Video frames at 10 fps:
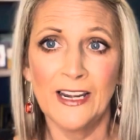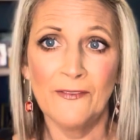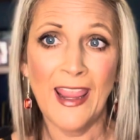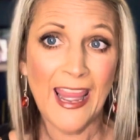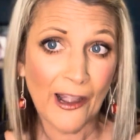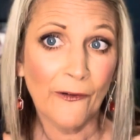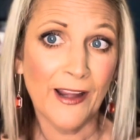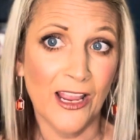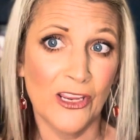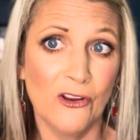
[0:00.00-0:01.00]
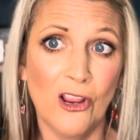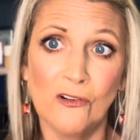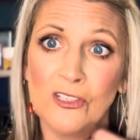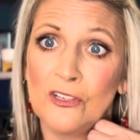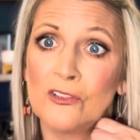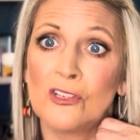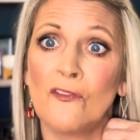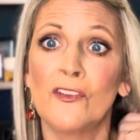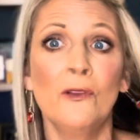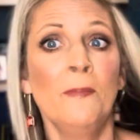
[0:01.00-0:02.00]
of area you go to. So
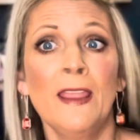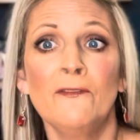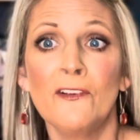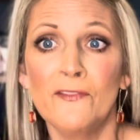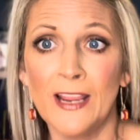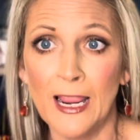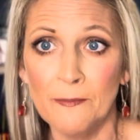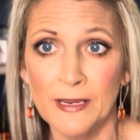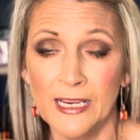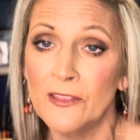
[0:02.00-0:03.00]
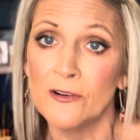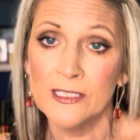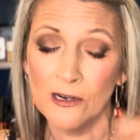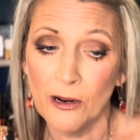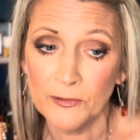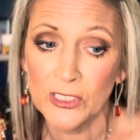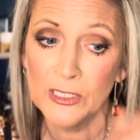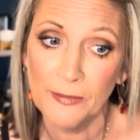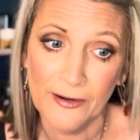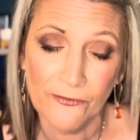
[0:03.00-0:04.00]
if you pay for VIP, there is an option
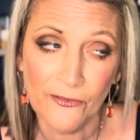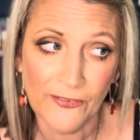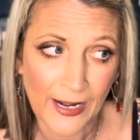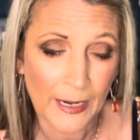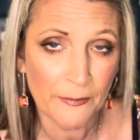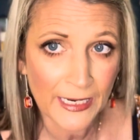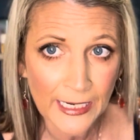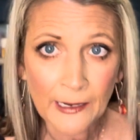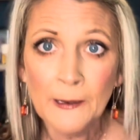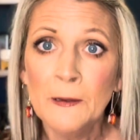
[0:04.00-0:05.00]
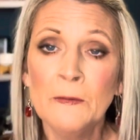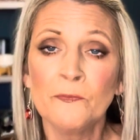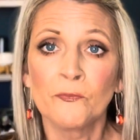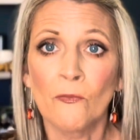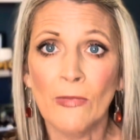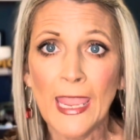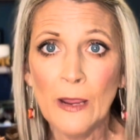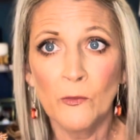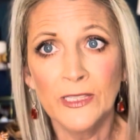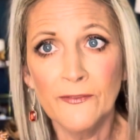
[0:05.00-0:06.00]
to pay for VIP.
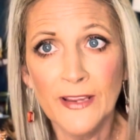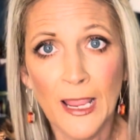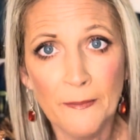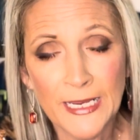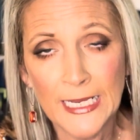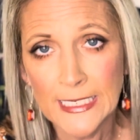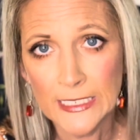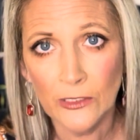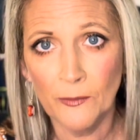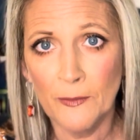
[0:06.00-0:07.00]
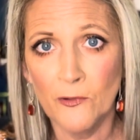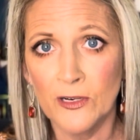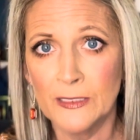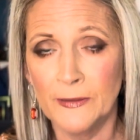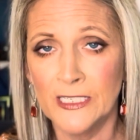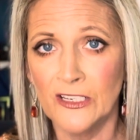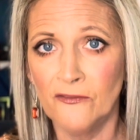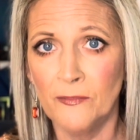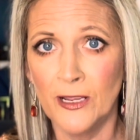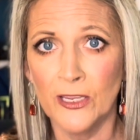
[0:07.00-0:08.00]
And with the VIP, it is a little bit more
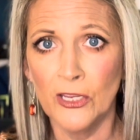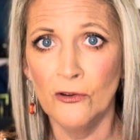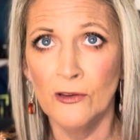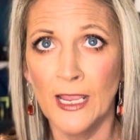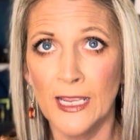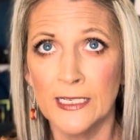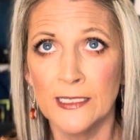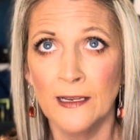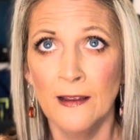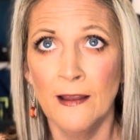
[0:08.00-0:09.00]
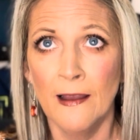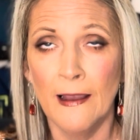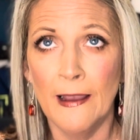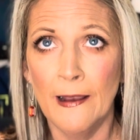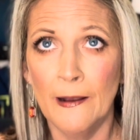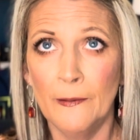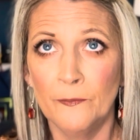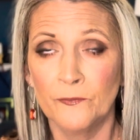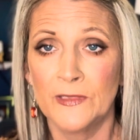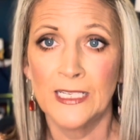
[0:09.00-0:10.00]
expensive, but you get
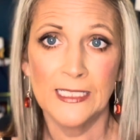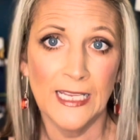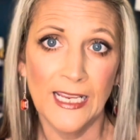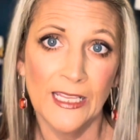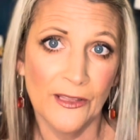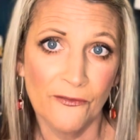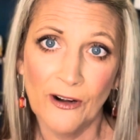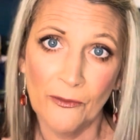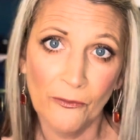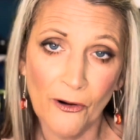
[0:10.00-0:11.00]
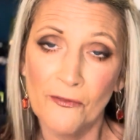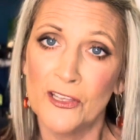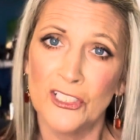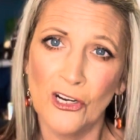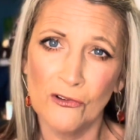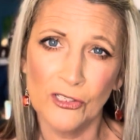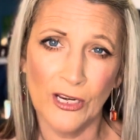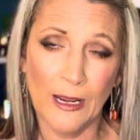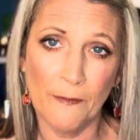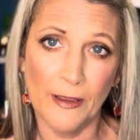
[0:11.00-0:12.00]
to sit in the front row of the show, so you
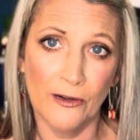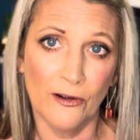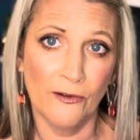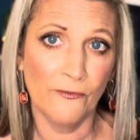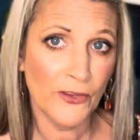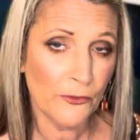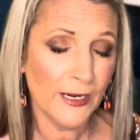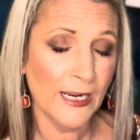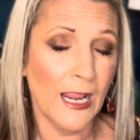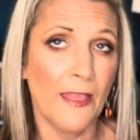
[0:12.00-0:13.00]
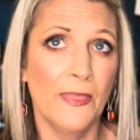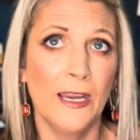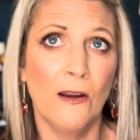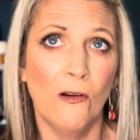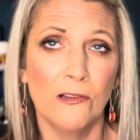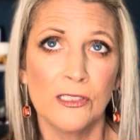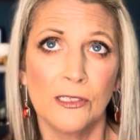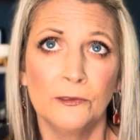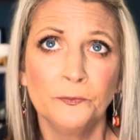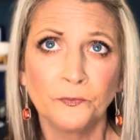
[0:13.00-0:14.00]
get better viewing. And then also